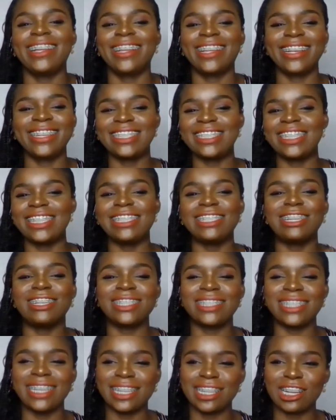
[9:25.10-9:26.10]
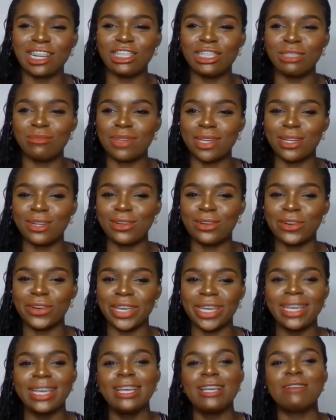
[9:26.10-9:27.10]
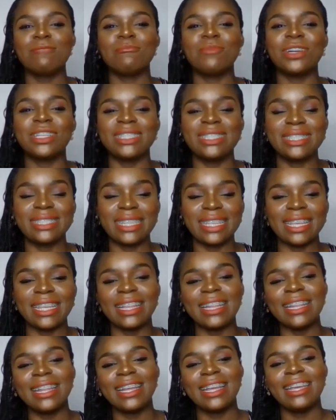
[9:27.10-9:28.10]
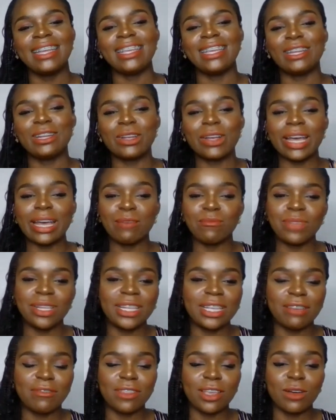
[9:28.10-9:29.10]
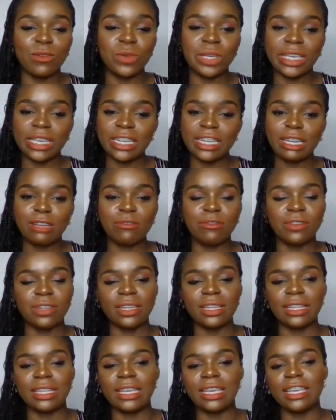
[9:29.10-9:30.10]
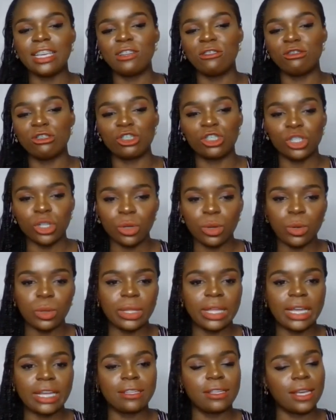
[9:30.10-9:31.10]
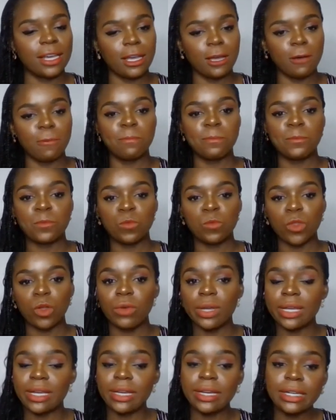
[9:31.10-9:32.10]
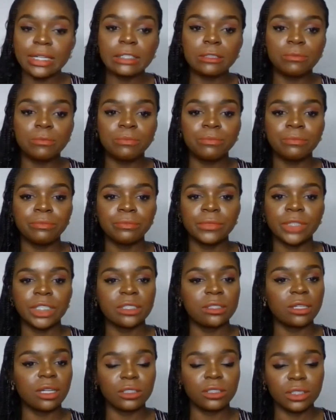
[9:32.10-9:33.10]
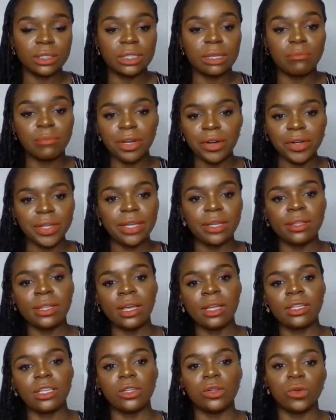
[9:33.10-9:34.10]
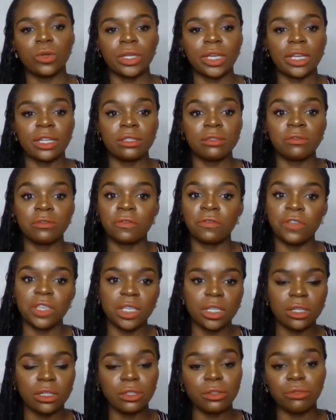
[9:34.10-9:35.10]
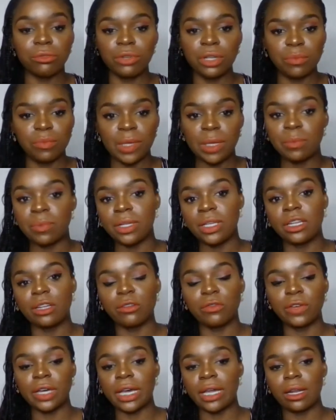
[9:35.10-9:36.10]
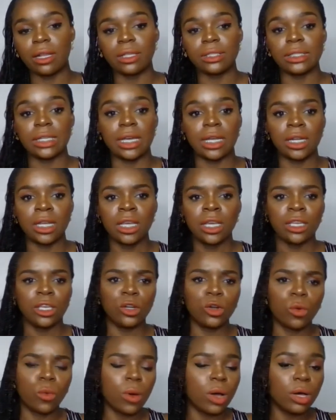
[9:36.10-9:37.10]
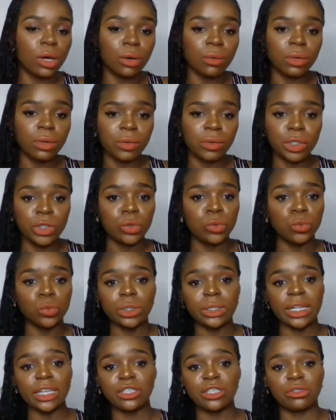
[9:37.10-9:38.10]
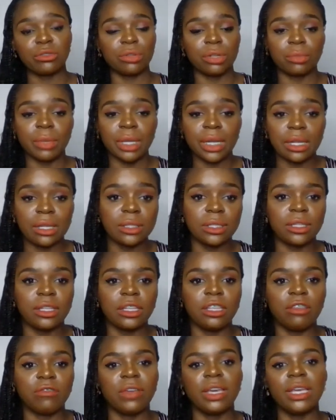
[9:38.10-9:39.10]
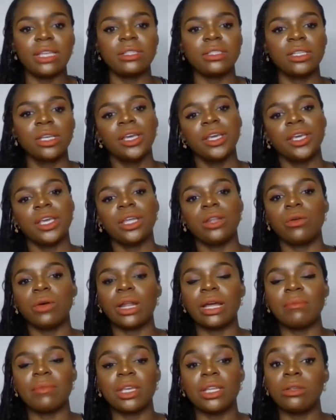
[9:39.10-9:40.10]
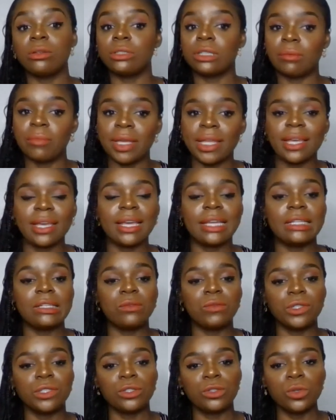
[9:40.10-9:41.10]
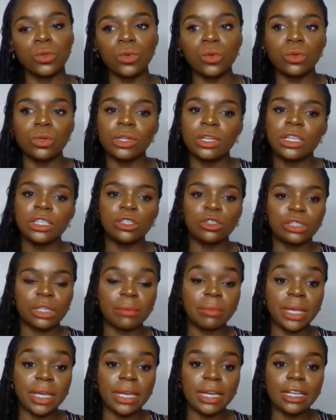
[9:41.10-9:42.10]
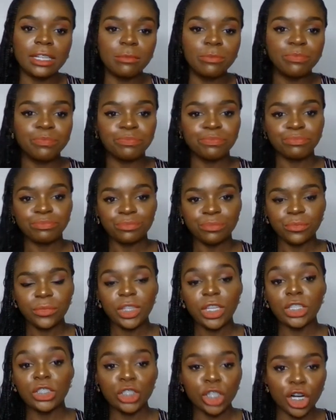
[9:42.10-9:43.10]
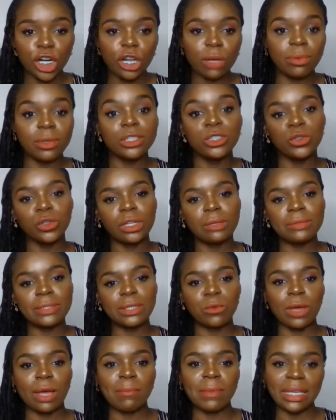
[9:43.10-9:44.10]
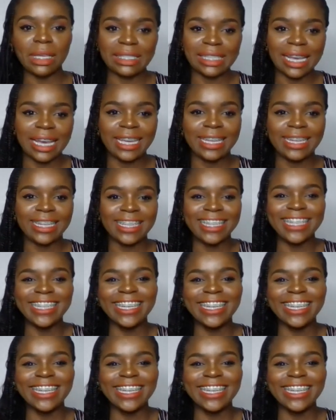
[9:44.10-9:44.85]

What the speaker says: because she's going to take the ultimate glory. But still, I believe that we can definitely, show that, yeah, we're here. It's not just America that, can field three people in a finals and, walk away with 2/3 medals in the event. You know what I mean? Jamaica can do it too. So Jamaica, turn up and show them so we're a big side.